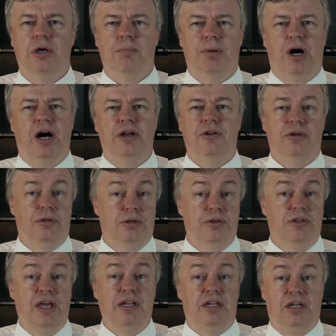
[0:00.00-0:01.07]
but
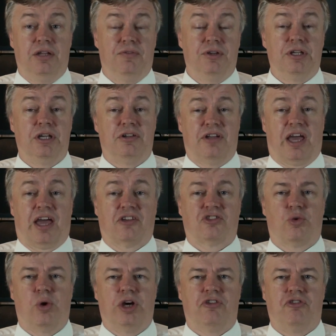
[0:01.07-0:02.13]
they didn't even get to ask
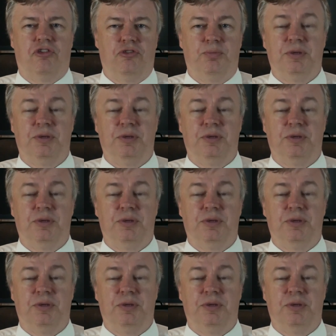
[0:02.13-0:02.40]
questions